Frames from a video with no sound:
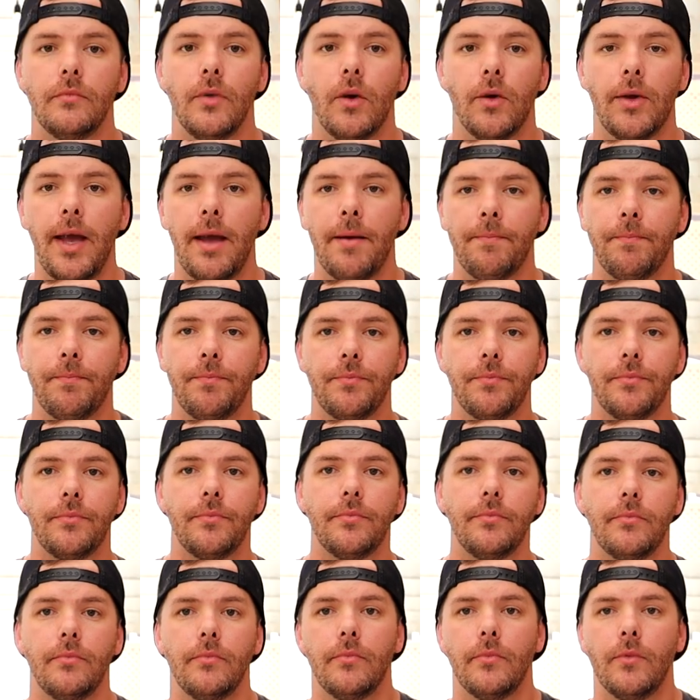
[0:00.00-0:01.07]
Okay,
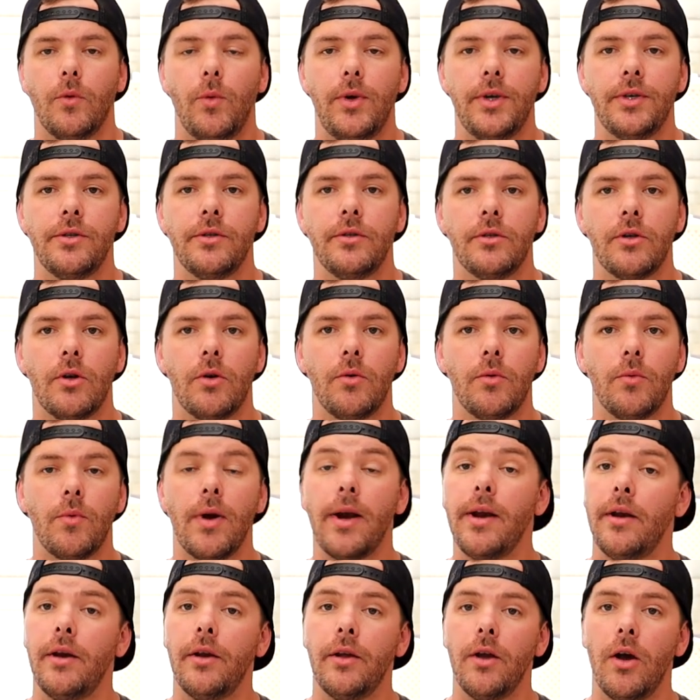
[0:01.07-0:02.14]
wings are
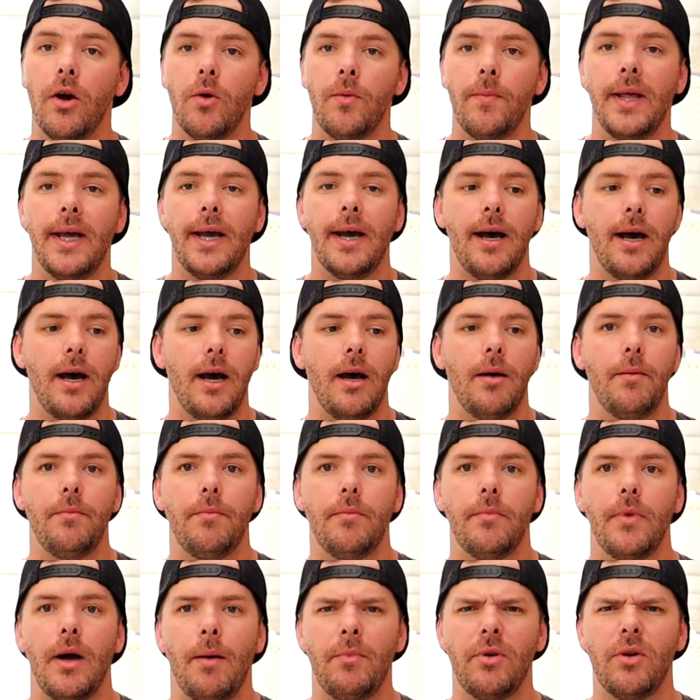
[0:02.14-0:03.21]
ready to go.
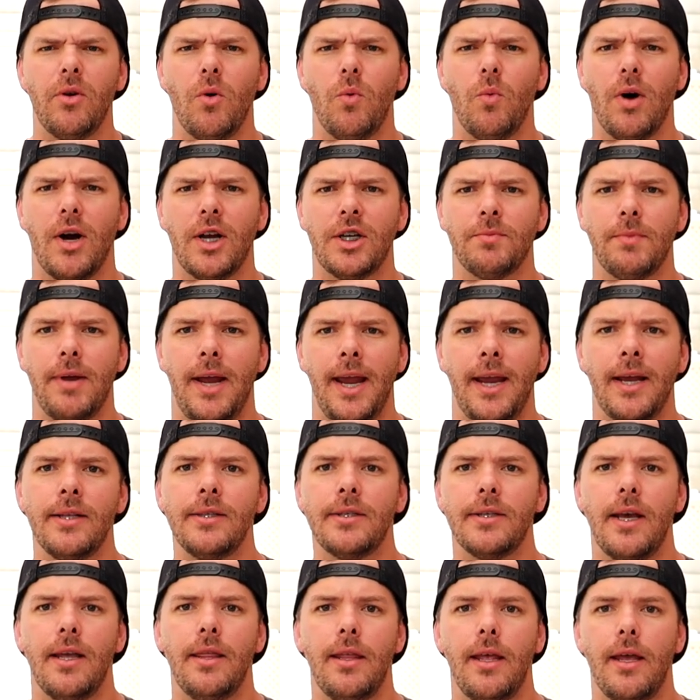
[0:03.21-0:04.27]
I'm gonna go wash my
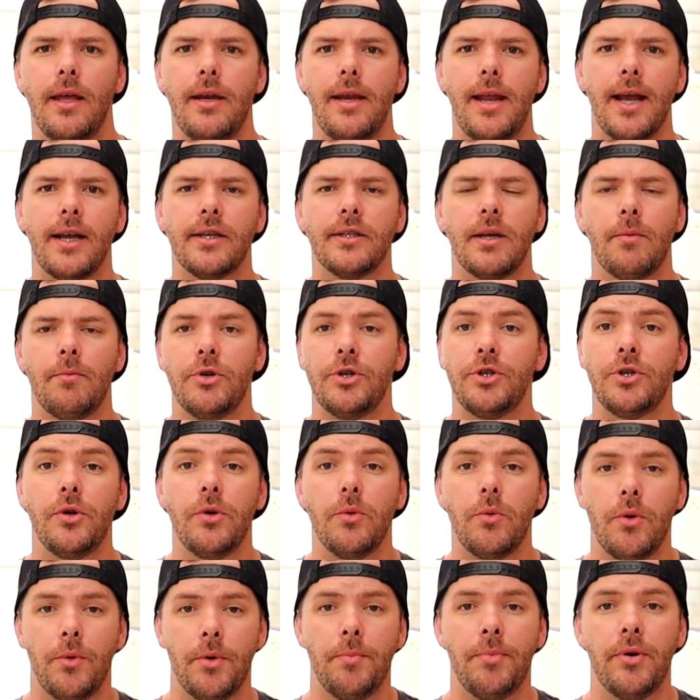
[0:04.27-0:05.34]
hands, and then next I'm gonna show you
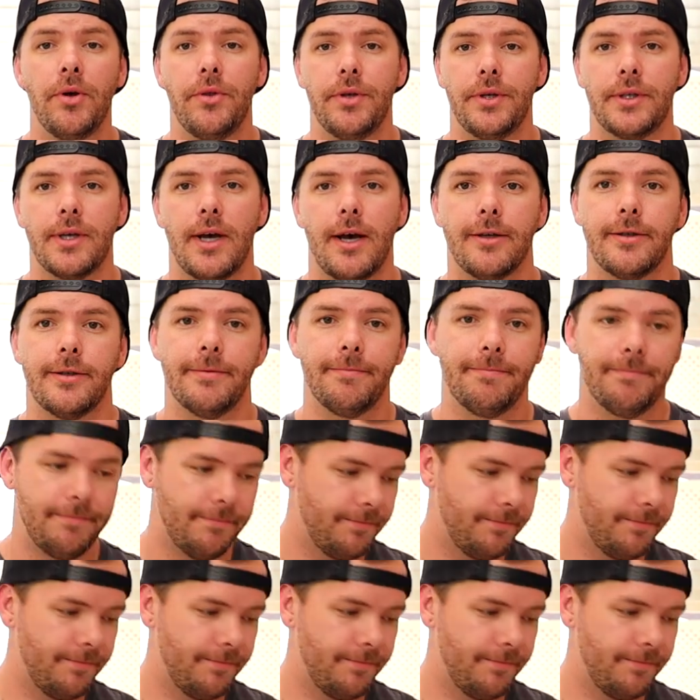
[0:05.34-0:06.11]
what we put in the sauce.